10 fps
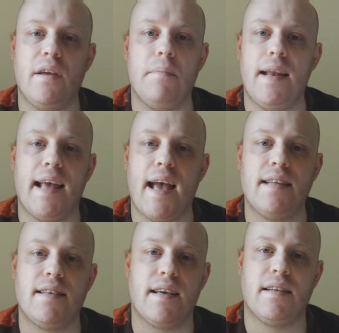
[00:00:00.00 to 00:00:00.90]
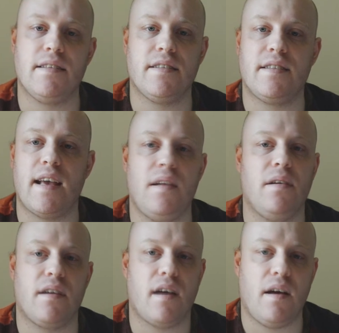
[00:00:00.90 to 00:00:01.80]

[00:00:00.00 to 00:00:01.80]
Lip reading: humiliating, and just say, look,